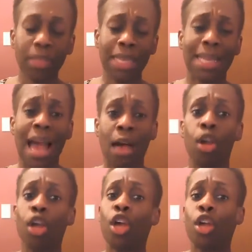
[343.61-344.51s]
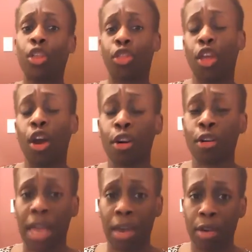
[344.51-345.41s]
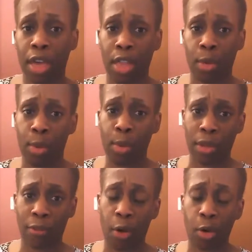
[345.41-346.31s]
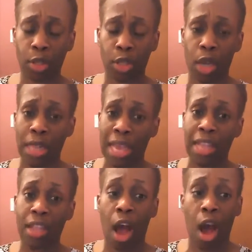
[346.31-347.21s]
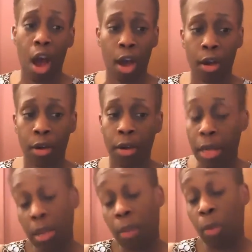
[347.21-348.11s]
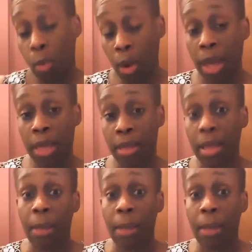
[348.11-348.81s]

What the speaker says: Now, the third area that we want to focus on in our number one,